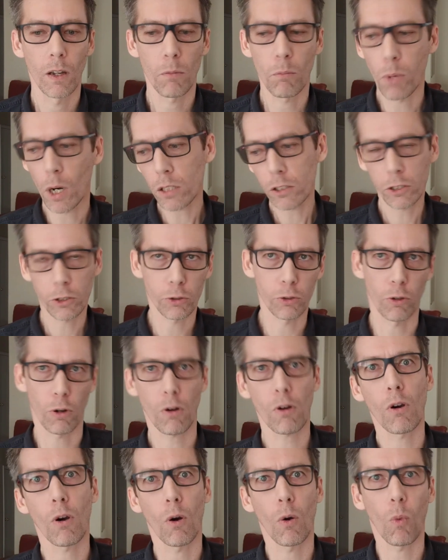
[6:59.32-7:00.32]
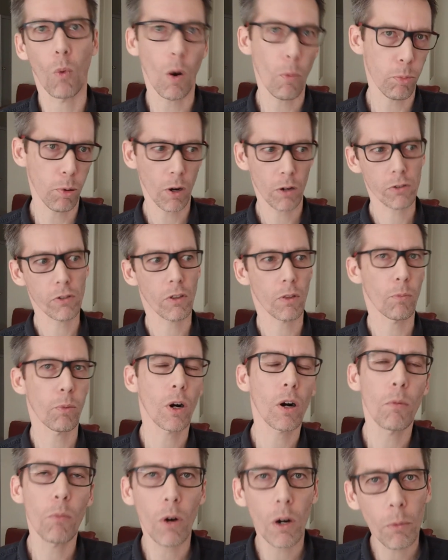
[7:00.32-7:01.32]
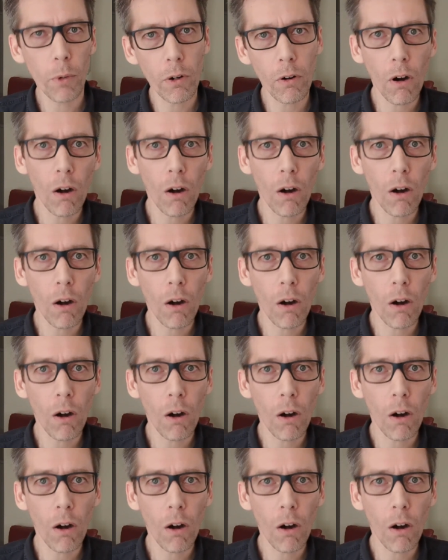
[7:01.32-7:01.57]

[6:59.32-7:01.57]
But Stu, what parts of the Book of Mormon